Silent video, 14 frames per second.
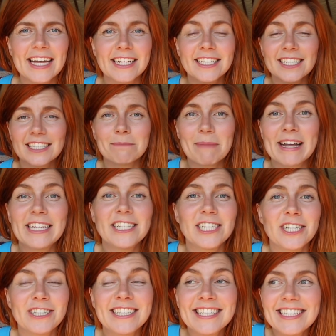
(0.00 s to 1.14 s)
that just made
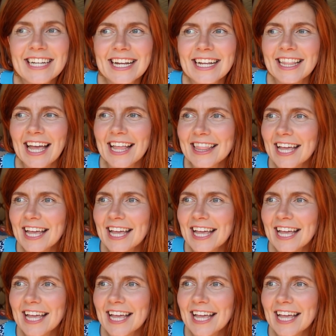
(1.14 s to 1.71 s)
you see that